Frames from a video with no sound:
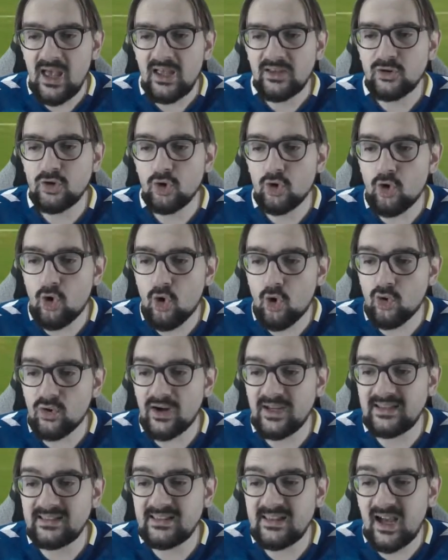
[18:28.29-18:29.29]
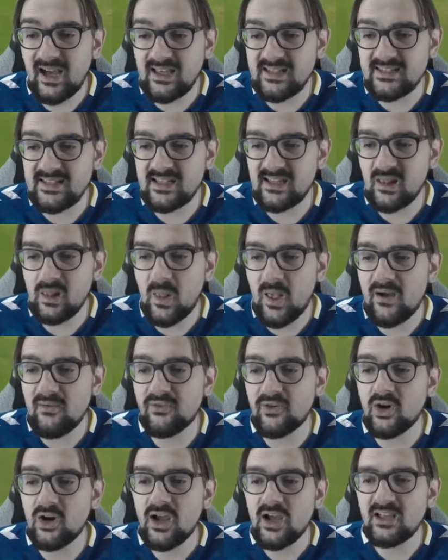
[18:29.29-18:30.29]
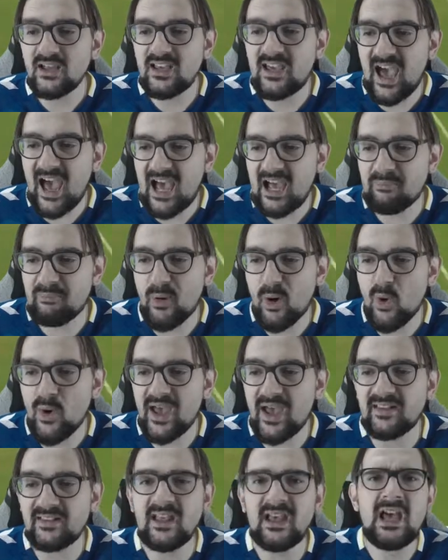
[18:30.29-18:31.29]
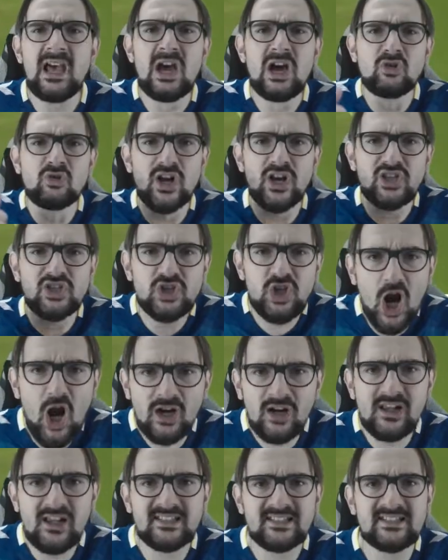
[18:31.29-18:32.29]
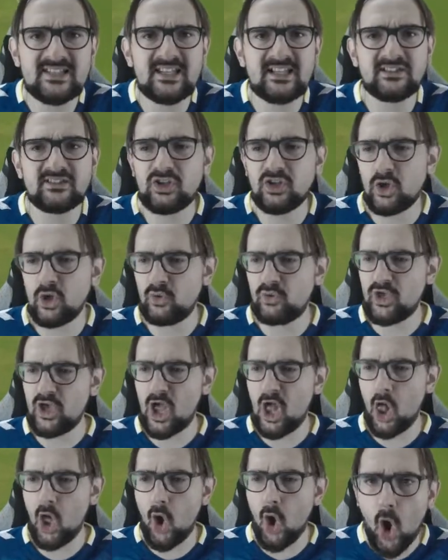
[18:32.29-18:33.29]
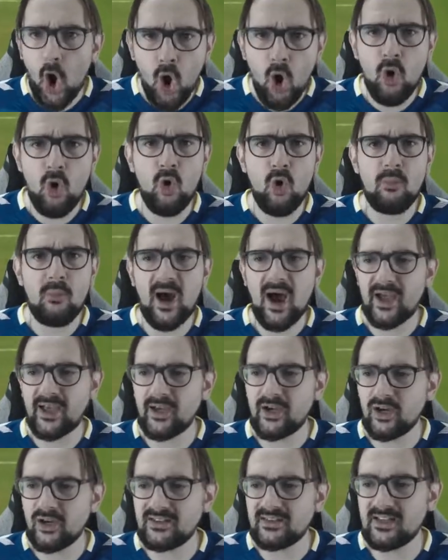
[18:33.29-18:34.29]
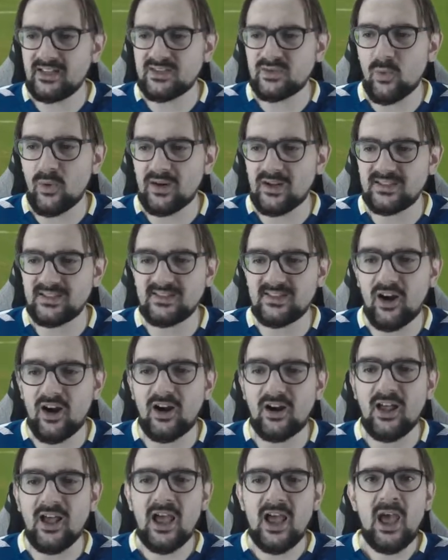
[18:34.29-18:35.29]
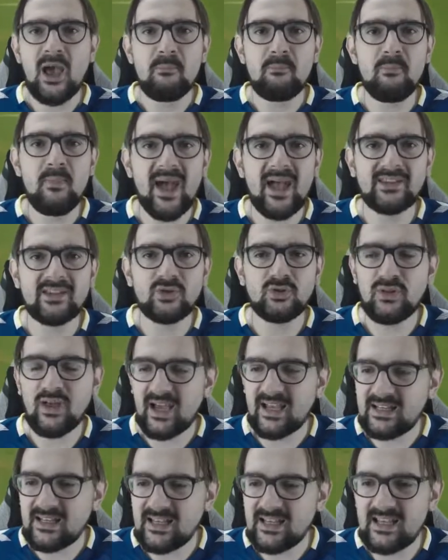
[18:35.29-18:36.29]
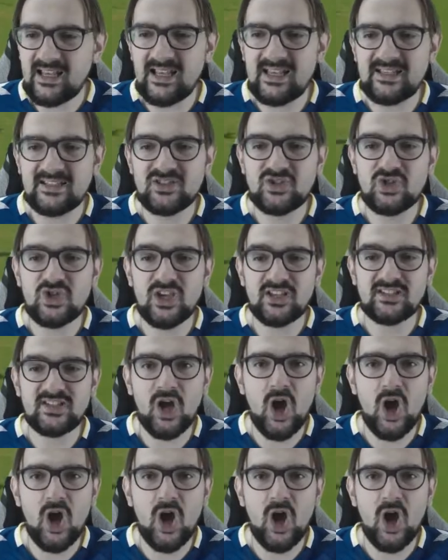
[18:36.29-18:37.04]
Doucouré, nice and clever. Gakpo in. Richarlison 2-0. Oh my goodness, what a start. Man United is just